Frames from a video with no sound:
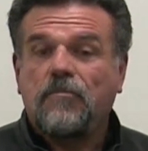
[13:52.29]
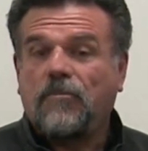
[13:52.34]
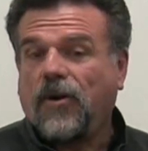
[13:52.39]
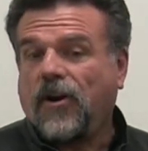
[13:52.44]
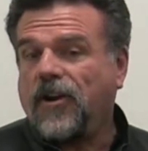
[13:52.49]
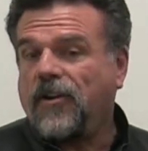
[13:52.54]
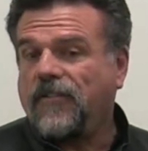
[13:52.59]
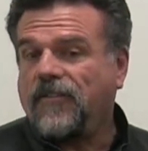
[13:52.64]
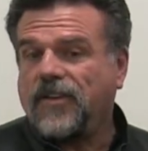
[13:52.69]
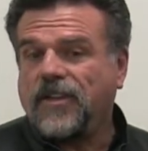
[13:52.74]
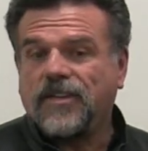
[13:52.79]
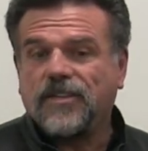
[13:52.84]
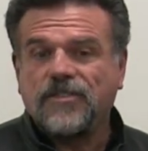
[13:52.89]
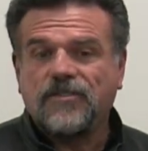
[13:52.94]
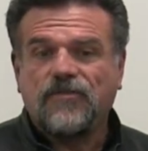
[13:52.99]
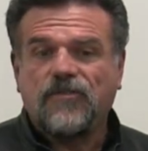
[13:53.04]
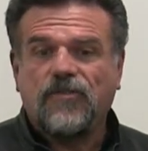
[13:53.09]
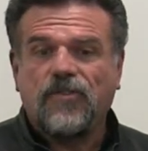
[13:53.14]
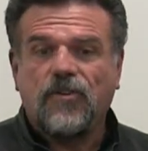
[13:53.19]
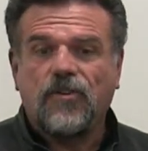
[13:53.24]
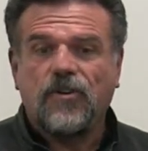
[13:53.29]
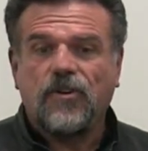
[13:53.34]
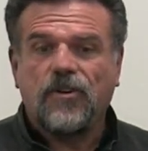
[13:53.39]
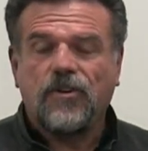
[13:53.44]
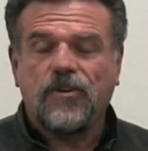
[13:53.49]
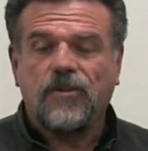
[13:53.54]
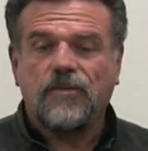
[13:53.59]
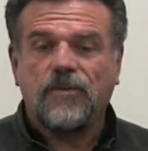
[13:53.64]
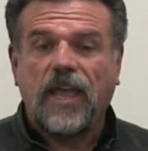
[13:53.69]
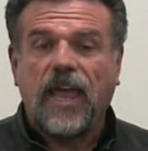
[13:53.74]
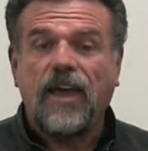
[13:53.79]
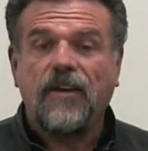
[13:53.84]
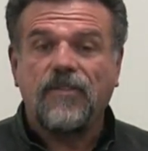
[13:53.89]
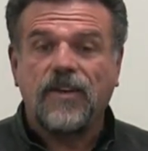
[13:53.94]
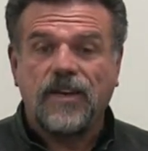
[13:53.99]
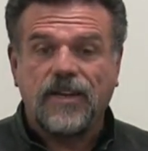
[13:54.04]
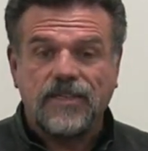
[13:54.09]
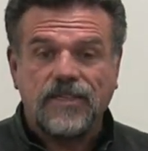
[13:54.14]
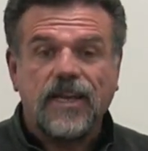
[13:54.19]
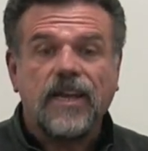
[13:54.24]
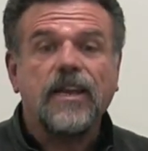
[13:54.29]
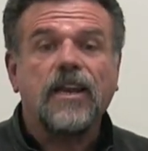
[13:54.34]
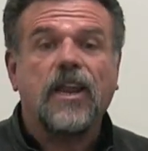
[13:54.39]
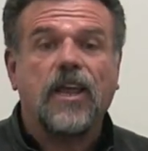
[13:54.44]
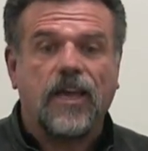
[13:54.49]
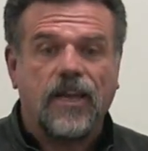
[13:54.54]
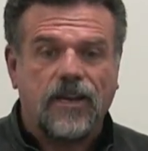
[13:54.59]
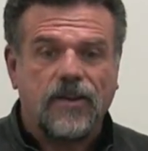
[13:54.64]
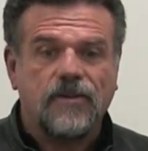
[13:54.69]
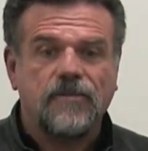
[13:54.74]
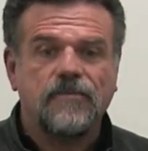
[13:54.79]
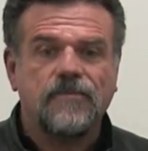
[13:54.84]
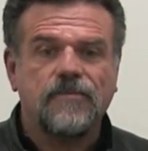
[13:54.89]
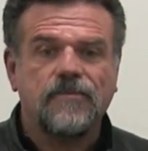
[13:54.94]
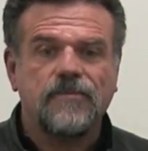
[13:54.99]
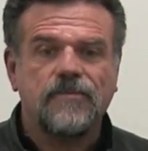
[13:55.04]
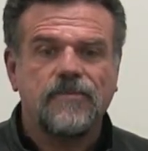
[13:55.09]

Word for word: Part of it is for having a deadline.